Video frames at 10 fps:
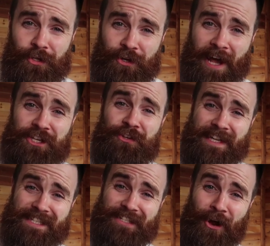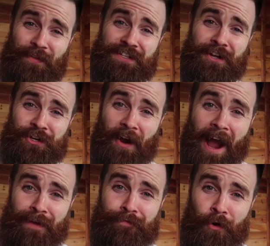You can actually install this on your
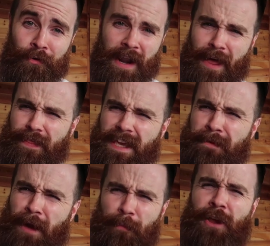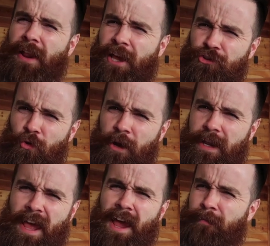iPhone. I think it might be on
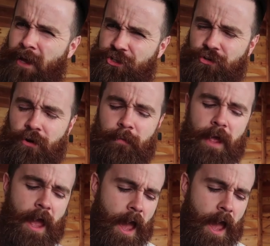Android, not sure.